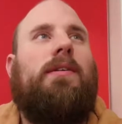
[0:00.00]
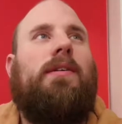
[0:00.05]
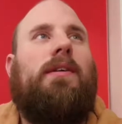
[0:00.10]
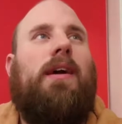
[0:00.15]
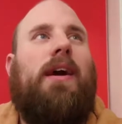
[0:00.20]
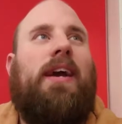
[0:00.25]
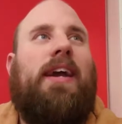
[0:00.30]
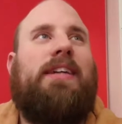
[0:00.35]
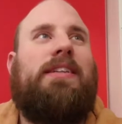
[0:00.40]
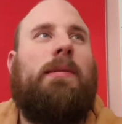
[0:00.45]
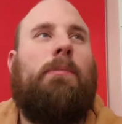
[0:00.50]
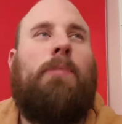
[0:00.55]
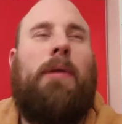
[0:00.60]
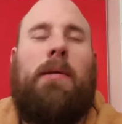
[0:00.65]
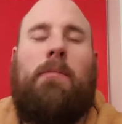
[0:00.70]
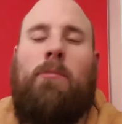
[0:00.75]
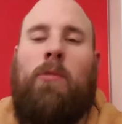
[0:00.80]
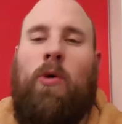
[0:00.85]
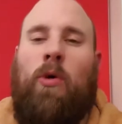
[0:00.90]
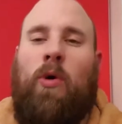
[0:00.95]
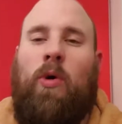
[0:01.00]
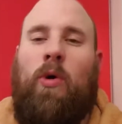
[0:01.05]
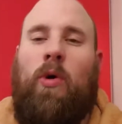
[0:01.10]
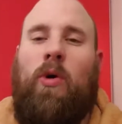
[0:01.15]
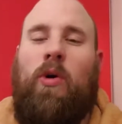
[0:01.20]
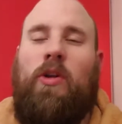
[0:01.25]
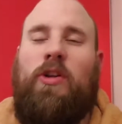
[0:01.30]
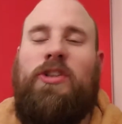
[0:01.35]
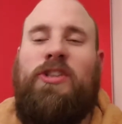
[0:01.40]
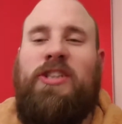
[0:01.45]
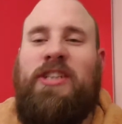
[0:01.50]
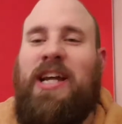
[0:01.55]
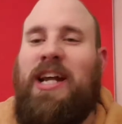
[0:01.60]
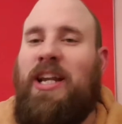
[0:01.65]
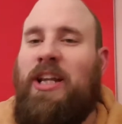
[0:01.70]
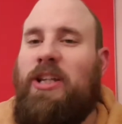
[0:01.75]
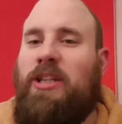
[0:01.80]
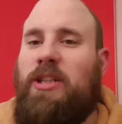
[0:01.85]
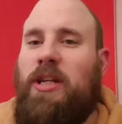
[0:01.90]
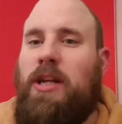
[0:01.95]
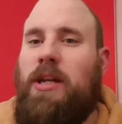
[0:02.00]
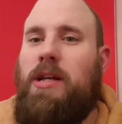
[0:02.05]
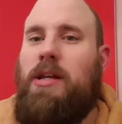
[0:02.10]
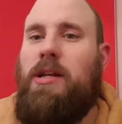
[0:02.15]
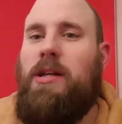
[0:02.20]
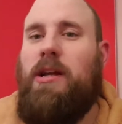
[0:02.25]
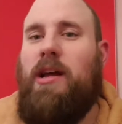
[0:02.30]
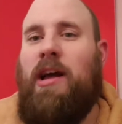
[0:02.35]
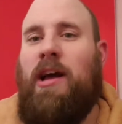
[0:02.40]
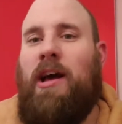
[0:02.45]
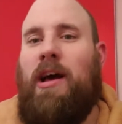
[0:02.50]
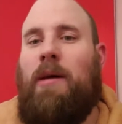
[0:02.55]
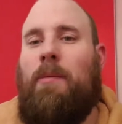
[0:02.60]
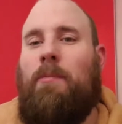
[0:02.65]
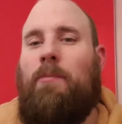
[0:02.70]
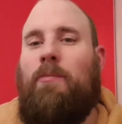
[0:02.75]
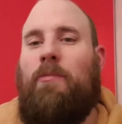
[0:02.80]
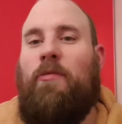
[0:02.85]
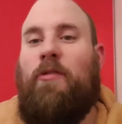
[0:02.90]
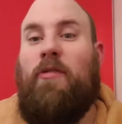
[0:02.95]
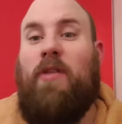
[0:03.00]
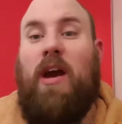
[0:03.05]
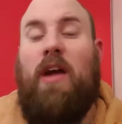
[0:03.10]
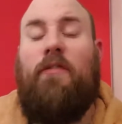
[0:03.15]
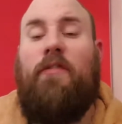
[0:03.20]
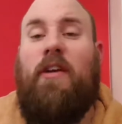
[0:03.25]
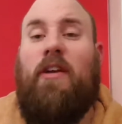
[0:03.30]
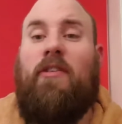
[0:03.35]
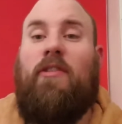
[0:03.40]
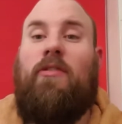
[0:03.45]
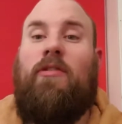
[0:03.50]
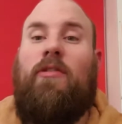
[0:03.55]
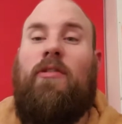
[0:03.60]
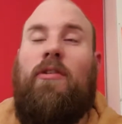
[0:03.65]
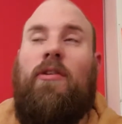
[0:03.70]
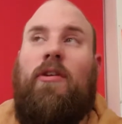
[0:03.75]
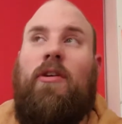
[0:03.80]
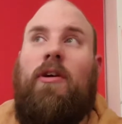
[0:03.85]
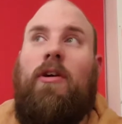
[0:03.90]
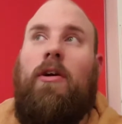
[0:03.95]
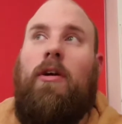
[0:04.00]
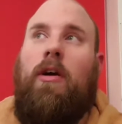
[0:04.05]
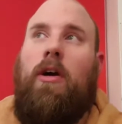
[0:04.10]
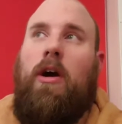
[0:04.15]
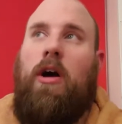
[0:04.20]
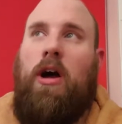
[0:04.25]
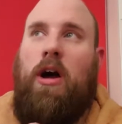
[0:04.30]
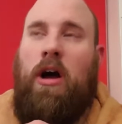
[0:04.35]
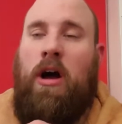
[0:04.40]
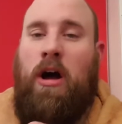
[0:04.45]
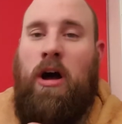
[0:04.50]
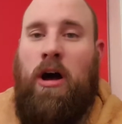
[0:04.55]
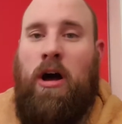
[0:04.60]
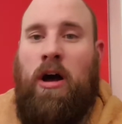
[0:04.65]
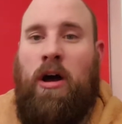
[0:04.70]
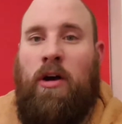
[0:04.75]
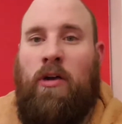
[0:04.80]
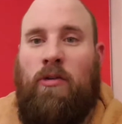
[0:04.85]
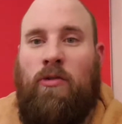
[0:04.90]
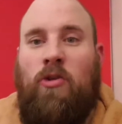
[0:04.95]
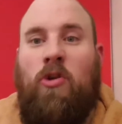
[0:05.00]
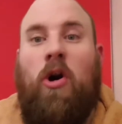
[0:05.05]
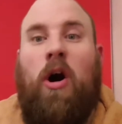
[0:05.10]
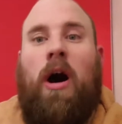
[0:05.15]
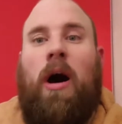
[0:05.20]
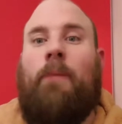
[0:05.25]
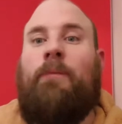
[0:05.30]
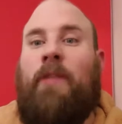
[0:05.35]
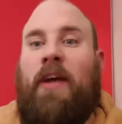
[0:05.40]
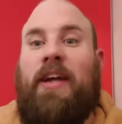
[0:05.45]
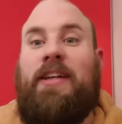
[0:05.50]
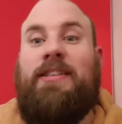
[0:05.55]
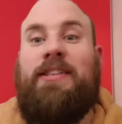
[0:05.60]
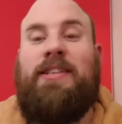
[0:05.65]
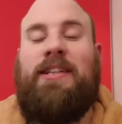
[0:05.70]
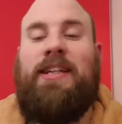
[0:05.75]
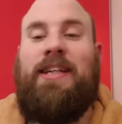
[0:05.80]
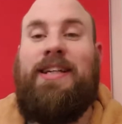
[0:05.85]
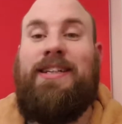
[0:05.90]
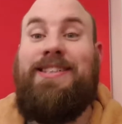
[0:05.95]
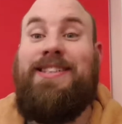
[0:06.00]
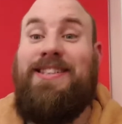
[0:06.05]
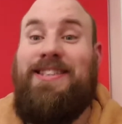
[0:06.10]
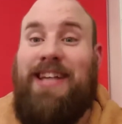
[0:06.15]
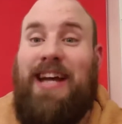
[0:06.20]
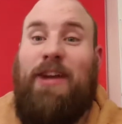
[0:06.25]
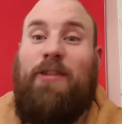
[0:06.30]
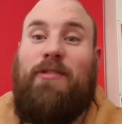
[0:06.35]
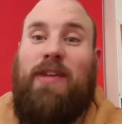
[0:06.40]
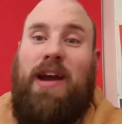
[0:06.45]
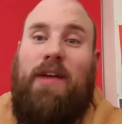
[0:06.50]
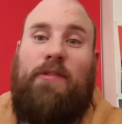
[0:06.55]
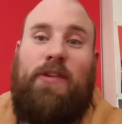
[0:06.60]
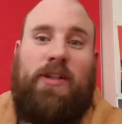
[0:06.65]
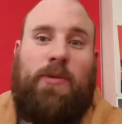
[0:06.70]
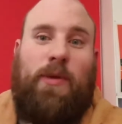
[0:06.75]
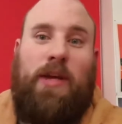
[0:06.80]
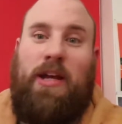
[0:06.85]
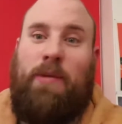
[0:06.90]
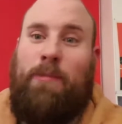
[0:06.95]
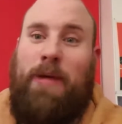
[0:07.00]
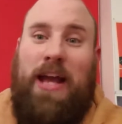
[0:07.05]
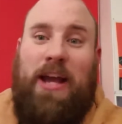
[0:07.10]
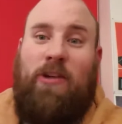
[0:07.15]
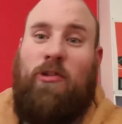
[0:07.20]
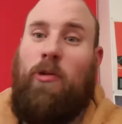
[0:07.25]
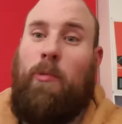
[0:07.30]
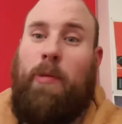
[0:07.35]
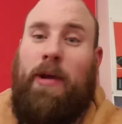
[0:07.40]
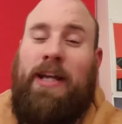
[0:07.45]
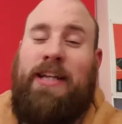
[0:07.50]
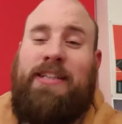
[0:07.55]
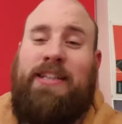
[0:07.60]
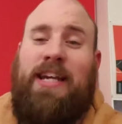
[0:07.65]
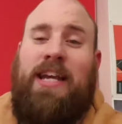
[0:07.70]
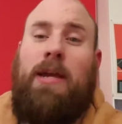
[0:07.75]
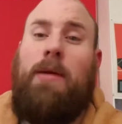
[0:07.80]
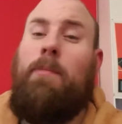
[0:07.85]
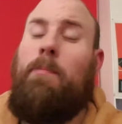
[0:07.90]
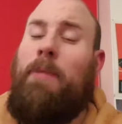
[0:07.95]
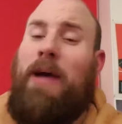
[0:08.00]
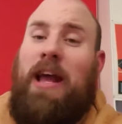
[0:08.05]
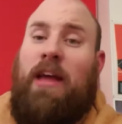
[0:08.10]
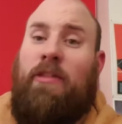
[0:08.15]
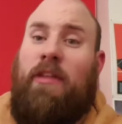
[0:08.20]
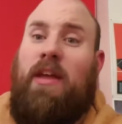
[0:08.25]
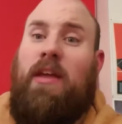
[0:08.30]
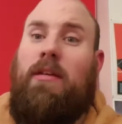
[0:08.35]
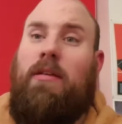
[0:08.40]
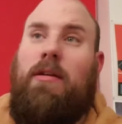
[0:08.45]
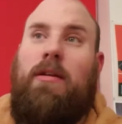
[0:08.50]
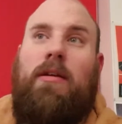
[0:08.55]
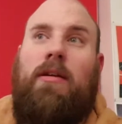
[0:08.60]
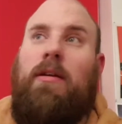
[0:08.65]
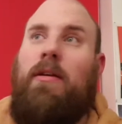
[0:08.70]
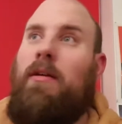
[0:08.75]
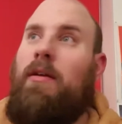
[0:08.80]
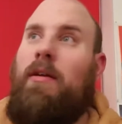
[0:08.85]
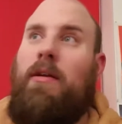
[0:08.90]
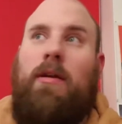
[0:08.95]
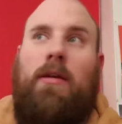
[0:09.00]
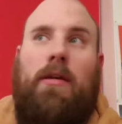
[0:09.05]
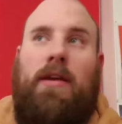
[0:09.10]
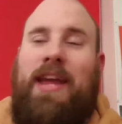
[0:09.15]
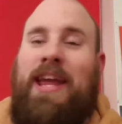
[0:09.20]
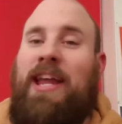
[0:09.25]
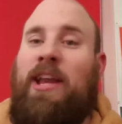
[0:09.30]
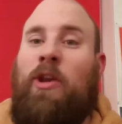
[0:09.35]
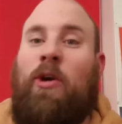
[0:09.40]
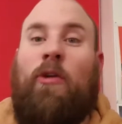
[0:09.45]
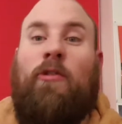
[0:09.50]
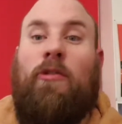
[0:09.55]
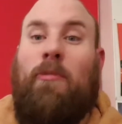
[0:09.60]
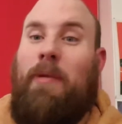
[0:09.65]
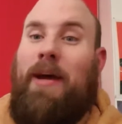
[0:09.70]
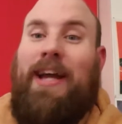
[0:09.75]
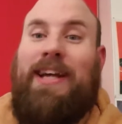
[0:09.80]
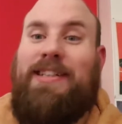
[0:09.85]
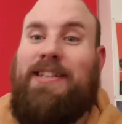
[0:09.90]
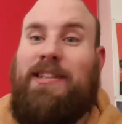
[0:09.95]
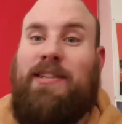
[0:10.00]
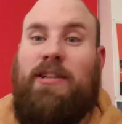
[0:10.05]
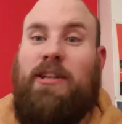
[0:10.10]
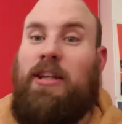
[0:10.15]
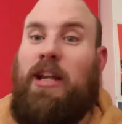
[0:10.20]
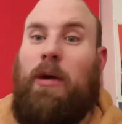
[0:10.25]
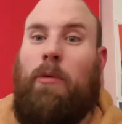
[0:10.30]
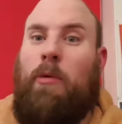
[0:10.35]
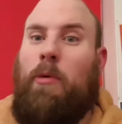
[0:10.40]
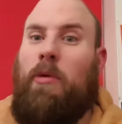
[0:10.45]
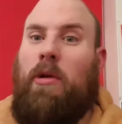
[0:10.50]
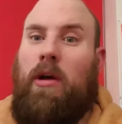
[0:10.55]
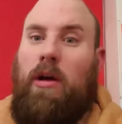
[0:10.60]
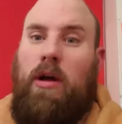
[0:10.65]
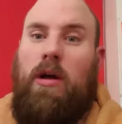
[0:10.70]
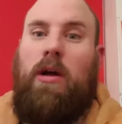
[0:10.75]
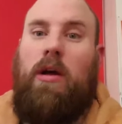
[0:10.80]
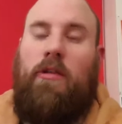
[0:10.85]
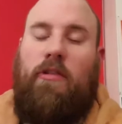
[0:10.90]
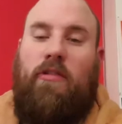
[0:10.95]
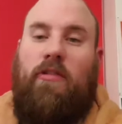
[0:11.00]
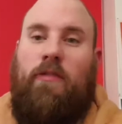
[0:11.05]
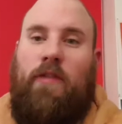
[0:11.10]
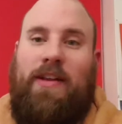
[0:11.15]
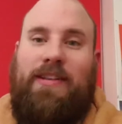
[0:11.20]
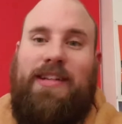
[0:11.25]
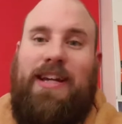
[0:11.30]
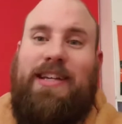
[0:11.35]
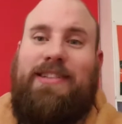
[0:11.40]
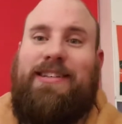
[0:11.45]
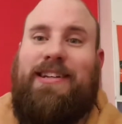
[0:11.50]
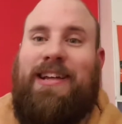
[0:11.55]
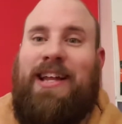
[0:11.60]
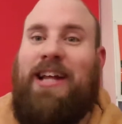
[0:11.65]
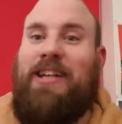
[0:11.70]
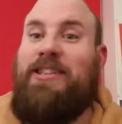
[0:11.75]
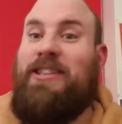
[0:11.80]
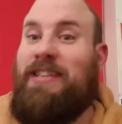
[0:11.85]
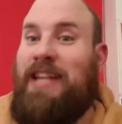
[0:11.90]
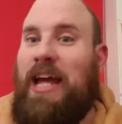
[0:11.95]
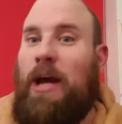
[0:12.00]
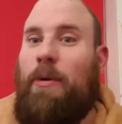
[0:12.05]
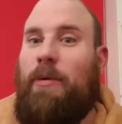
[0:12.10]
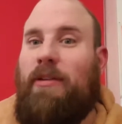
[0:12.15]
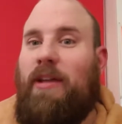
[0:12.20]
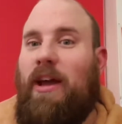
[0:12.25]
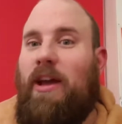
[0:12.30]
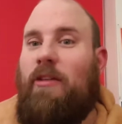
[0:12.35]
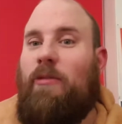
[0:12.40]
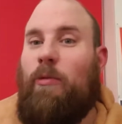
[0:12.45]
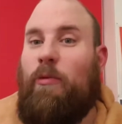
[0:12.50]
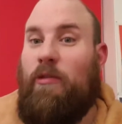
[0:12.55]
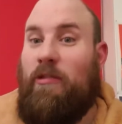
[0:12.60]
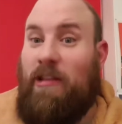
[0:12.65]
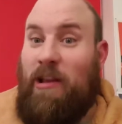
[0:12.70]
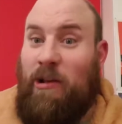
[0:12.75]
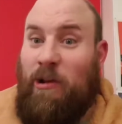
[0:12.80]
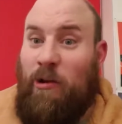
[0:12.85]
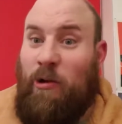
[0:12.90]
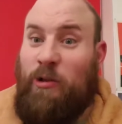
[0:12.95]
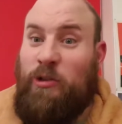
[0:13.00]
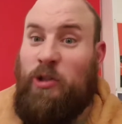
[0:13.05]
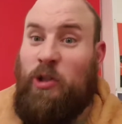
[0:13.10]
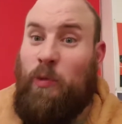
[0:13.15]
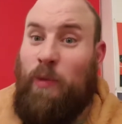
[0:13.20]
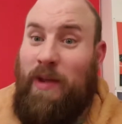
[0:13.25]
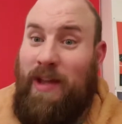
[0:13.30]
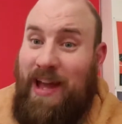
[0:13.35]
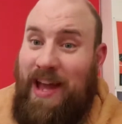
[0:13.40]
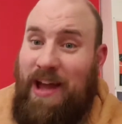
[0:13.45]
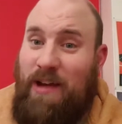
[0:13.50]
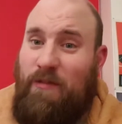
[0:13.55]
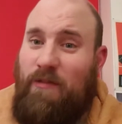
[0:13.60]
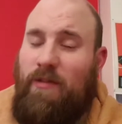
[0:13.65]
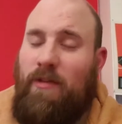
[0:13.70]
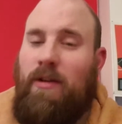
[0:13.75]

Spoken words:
I guess, a bit more challenging. The graphics are not updated. It is the same graphics we had back on the PC. Back then, it looked amazing. We were like, oh, this is fantastic. And actually nowadays, with the technology that we have,